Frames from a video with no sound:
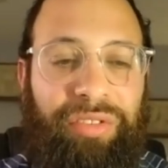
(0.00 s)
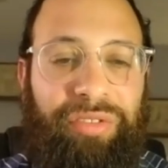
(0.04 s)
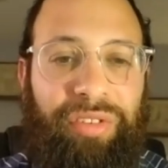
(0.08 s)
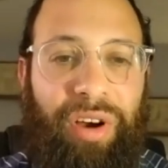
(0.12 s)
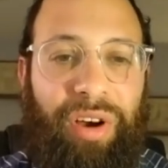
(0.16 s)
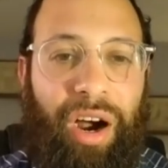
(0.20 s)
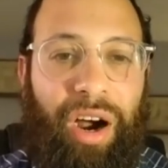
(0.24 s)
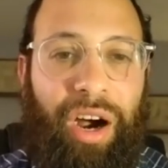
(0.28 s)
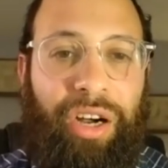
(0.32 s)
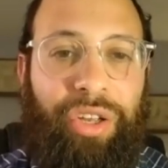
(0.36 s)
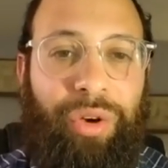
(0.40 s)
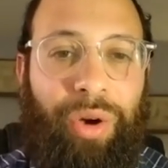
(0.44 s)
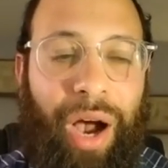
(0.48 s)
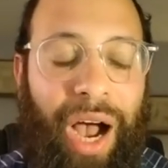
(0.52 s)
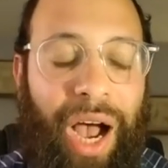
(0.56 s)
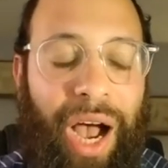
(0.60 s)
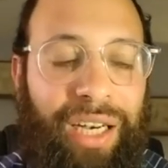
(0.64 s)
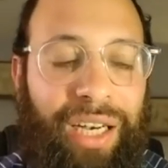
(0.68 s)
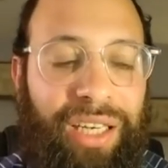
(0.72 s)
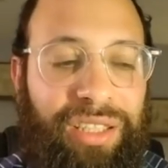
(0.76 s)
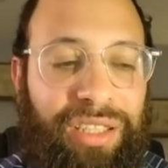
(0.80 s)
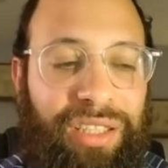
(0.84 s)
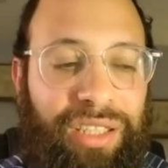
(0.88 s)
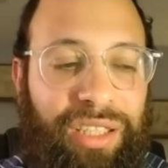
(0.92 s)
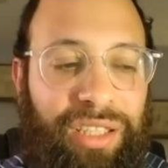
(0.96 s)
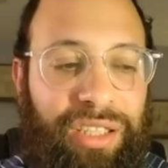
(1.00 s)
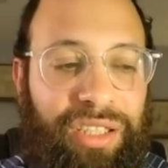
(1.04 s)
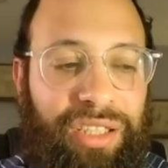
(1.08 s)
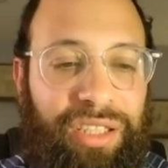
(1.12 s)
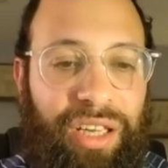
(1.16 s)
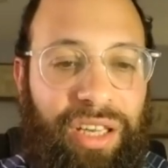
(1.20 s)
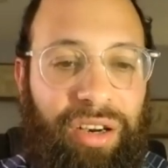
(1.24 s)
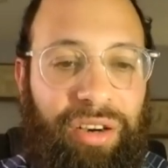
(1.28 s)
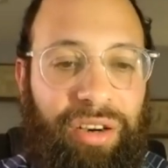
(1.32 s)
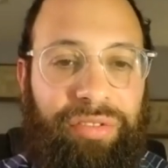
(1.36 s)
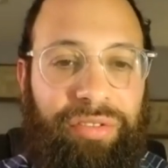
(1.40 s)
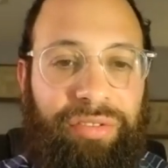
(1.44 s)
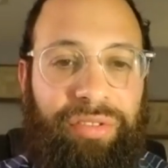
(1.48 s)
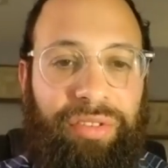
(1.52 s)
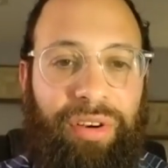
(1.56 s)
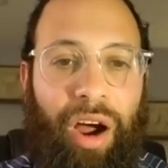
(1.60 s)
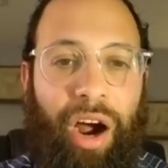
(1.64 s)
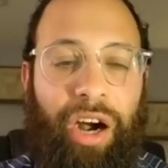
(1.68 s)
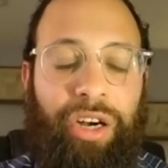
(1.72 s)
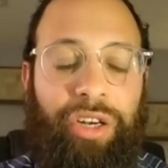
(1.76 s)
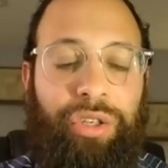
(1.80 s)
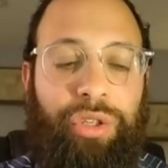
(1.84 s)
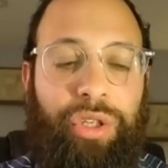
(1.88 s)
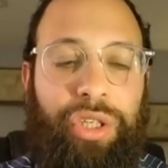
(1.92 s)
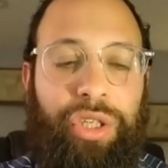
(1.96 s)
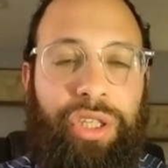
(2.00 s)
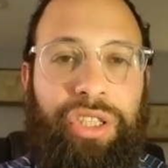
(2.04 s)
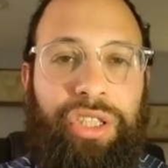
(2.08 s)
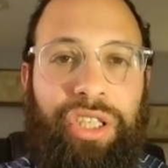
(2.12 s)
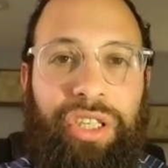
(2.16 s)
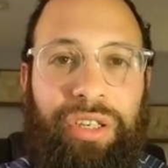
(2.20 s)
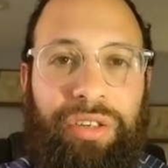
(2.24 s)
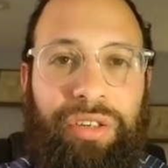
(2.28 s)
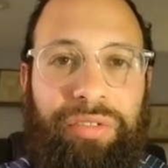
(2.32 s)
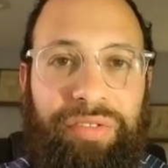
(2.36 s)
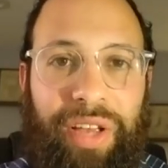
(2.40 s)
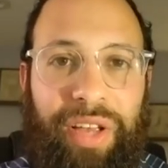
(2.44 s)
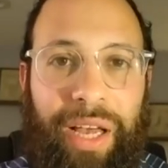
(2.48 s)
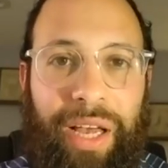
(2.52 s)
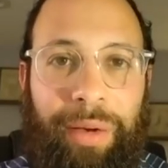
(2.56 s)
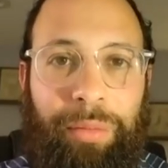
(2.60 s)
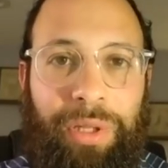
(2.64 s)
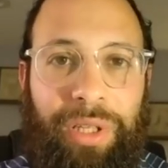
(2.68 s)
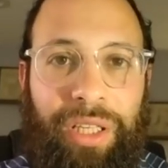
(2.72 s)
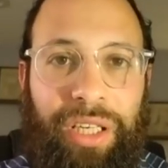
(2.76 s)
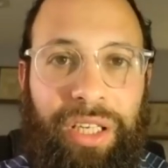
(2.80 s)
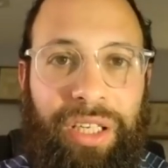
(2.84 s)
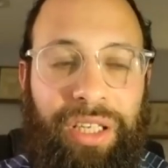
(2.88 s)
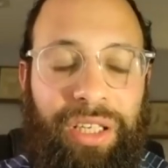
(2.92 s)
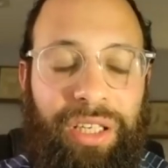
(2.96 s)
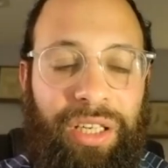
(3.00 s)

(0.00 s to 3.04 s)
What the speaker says: Are you honest to yourself? Are you good to your family?